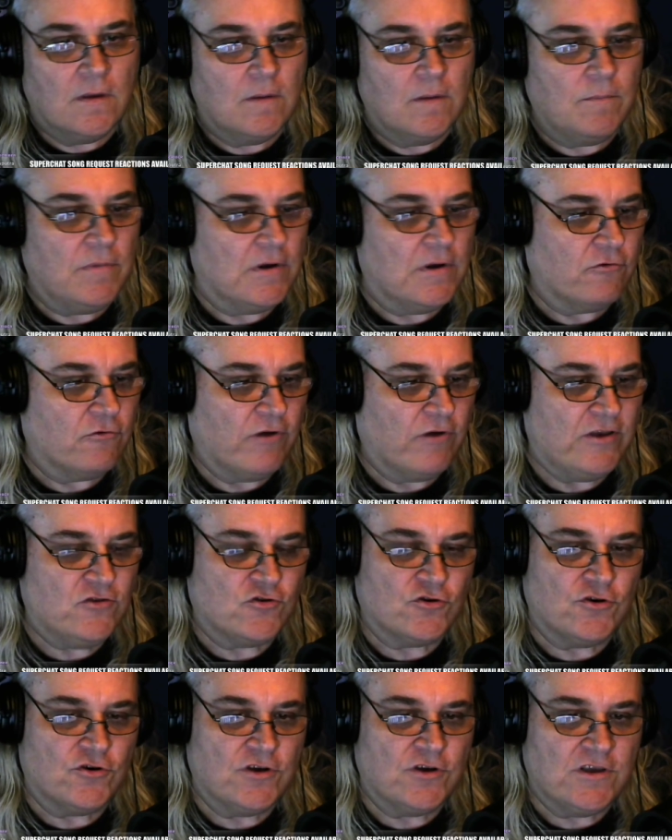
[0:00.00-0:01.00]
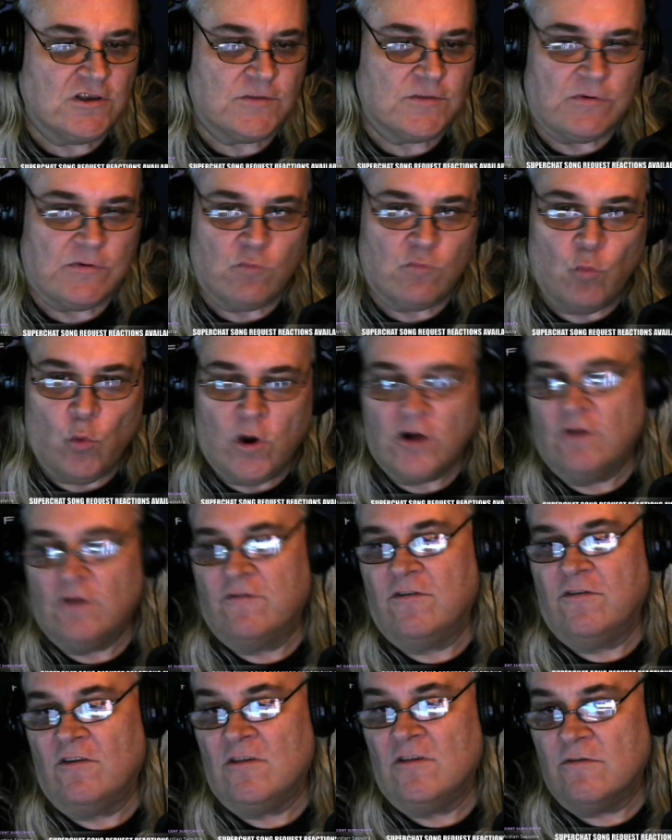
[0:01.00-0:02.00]
Been a great journey. It's been
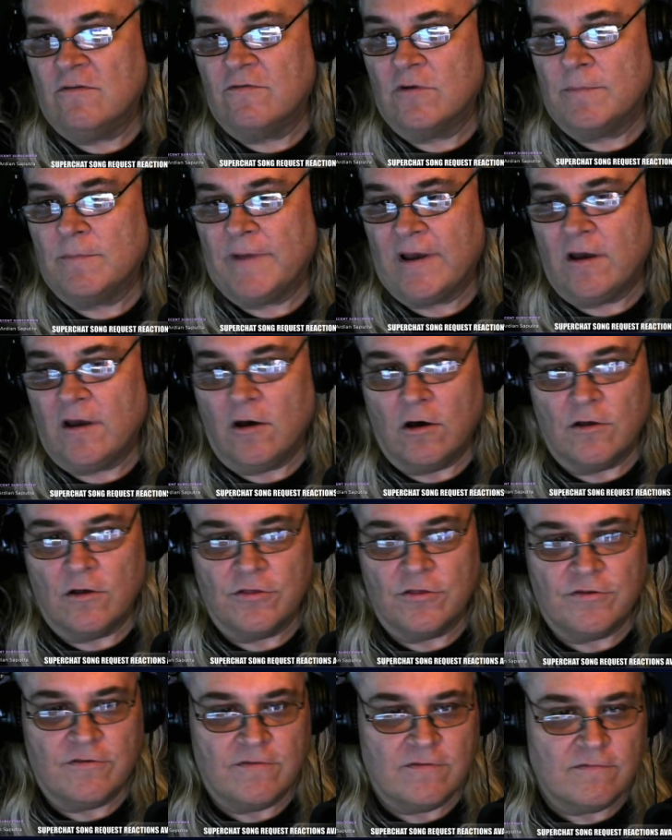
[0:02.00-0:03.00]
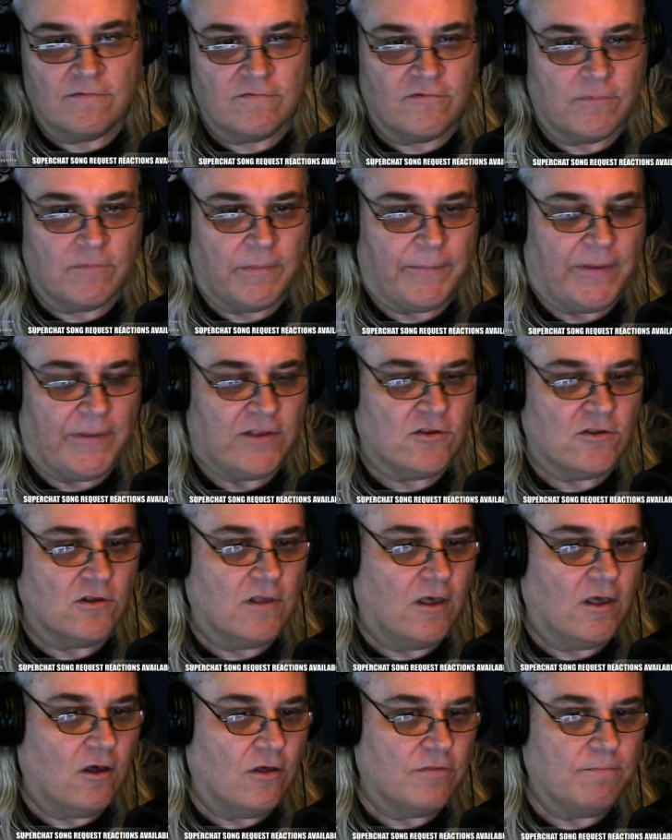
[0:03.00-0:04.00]
wonderful for my health, my mental
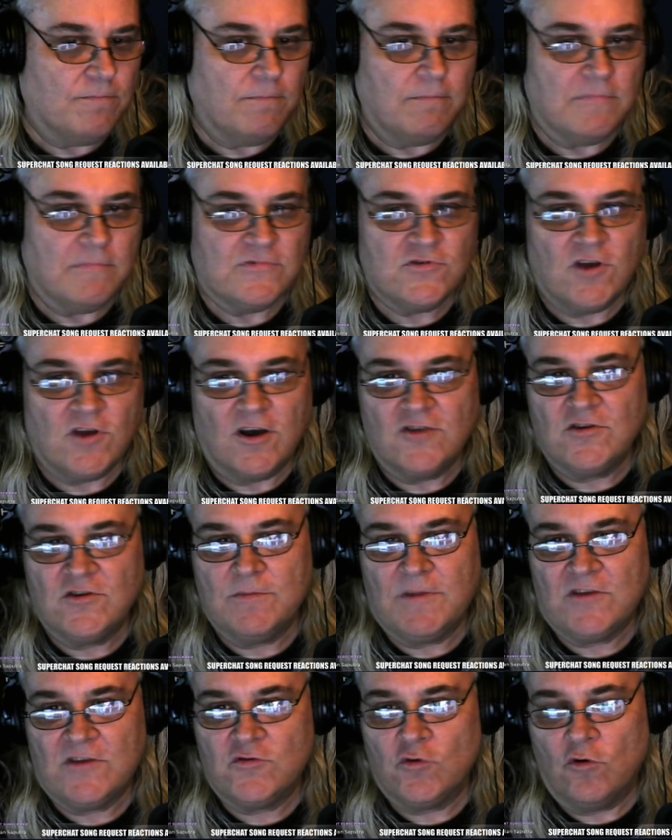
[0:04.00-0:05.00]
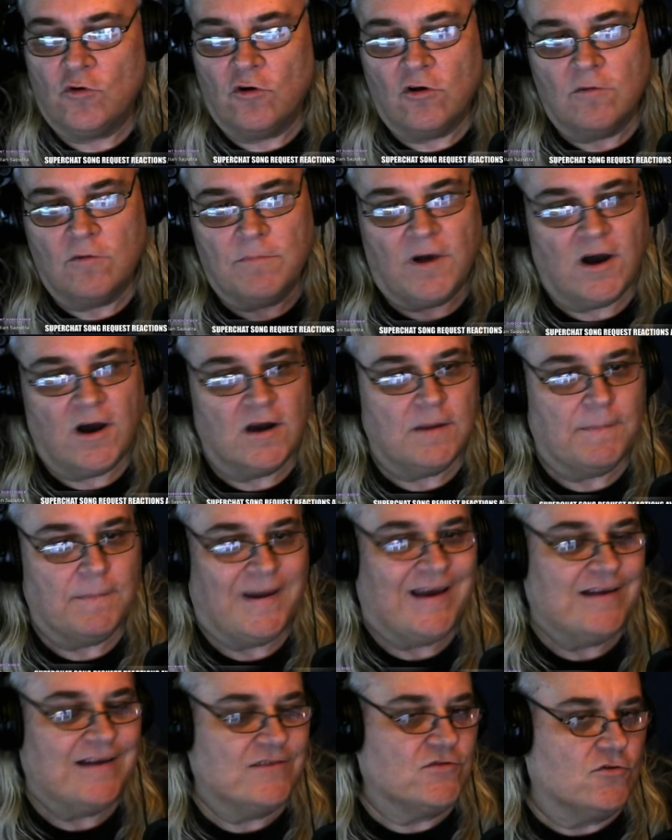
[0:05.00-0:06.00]
health, massaging my soul, body,
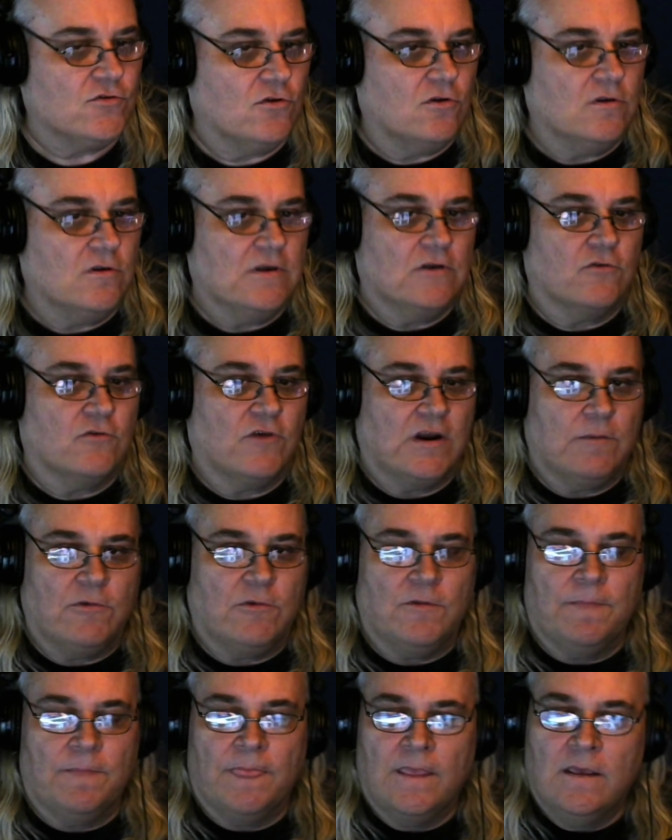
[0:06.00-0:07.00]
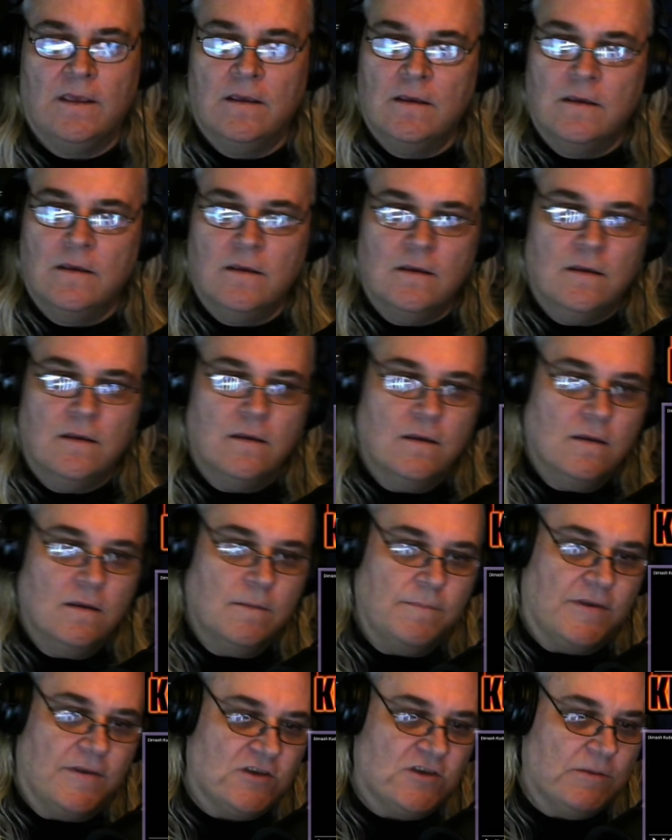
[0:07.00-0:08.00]
mind, and soul. Incredible.
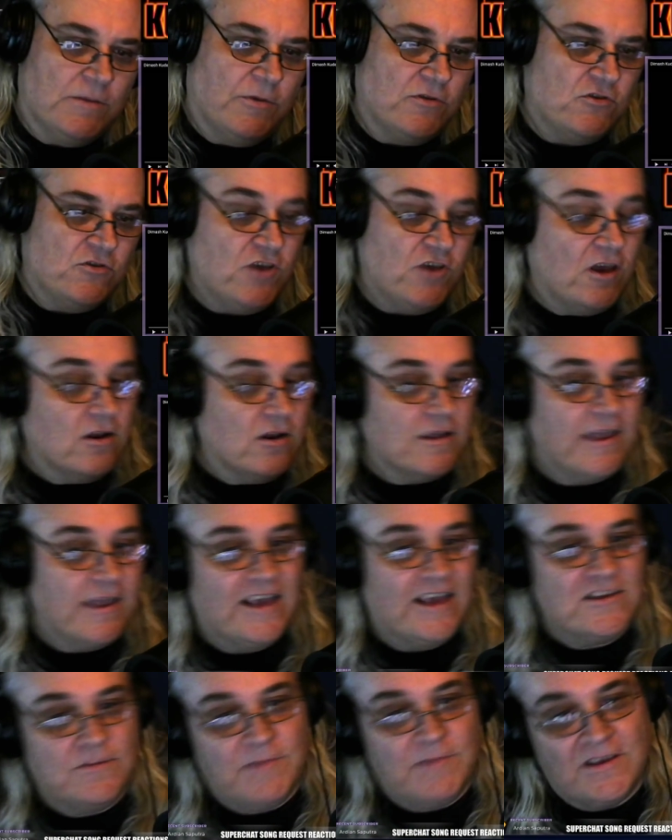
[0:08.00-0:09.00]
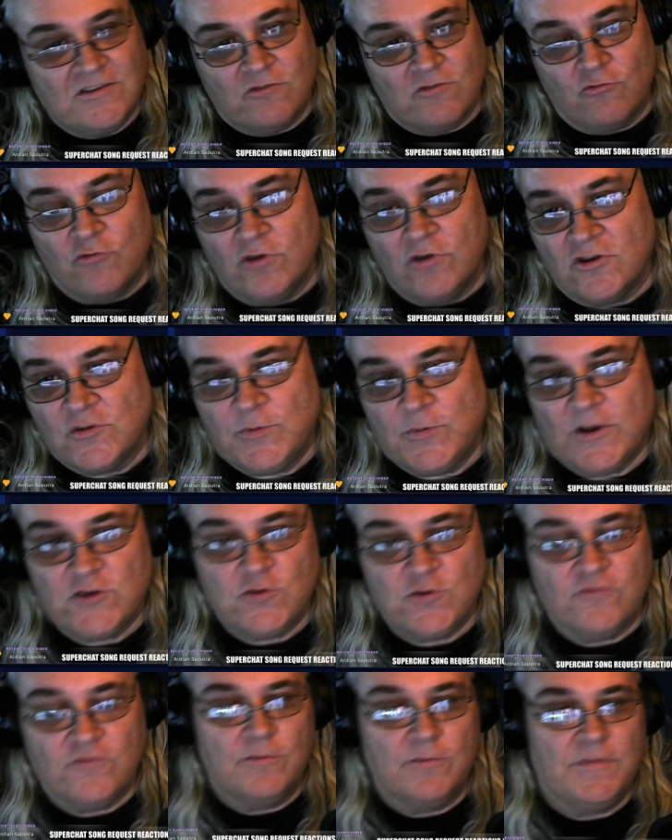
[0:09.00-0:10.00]
Best thing about the channel, guys, that makes it real special
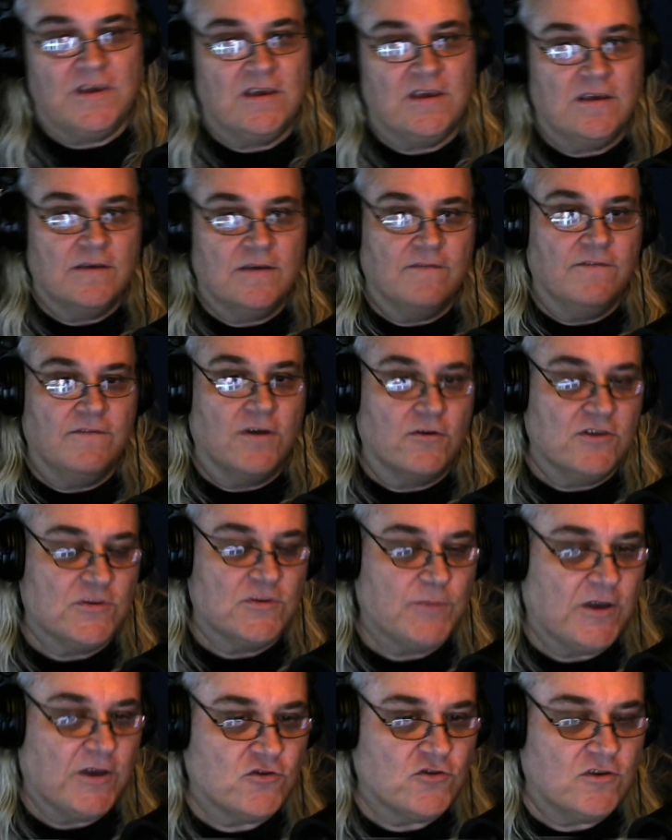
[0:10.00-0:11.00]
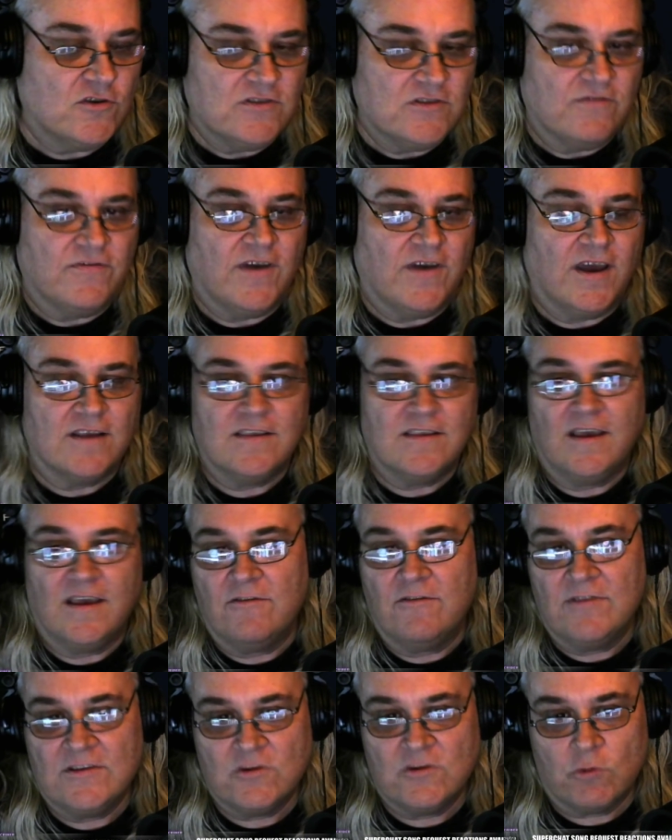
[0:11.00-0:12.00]
for me, very special, is the fact that
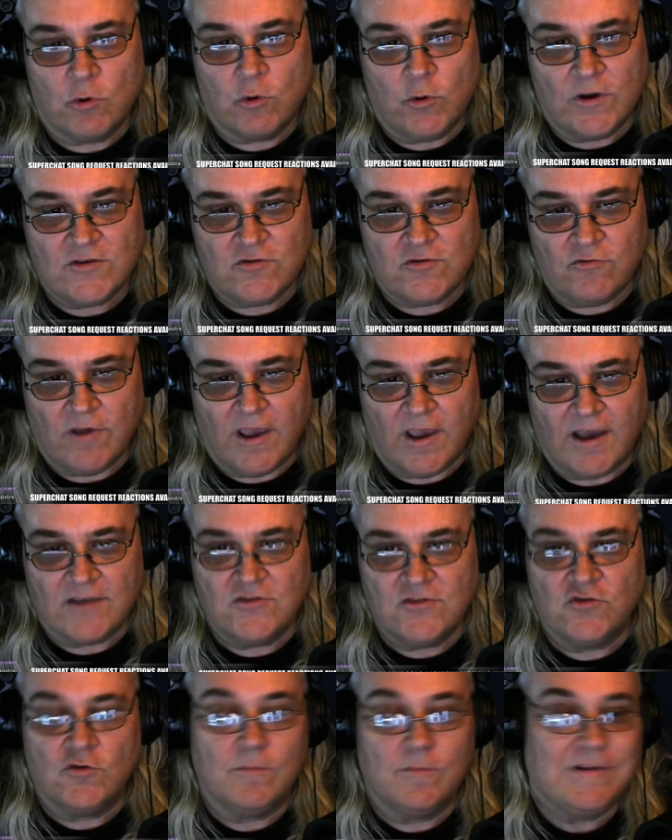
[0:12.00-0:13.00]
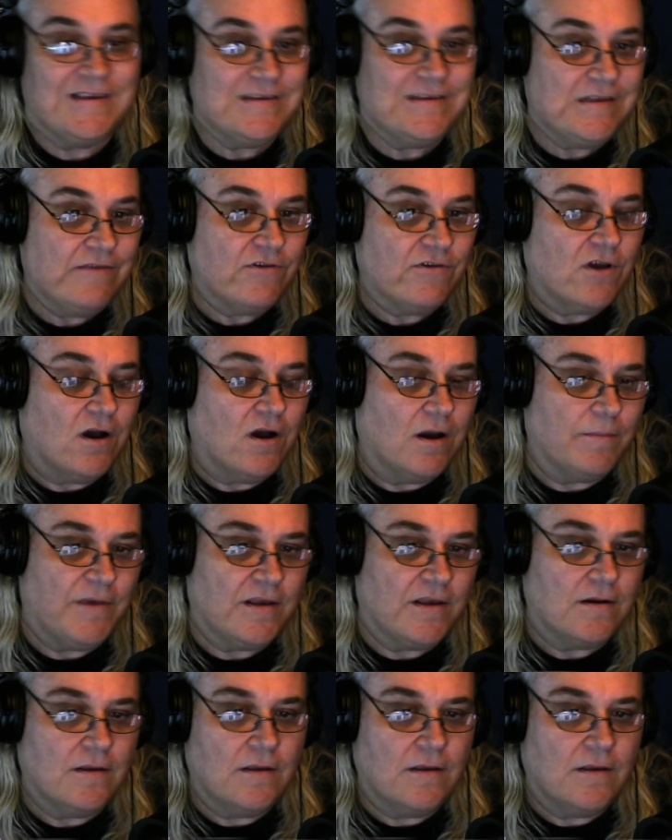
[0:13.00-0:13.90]
everything's a requested reaction. So please leave a comment.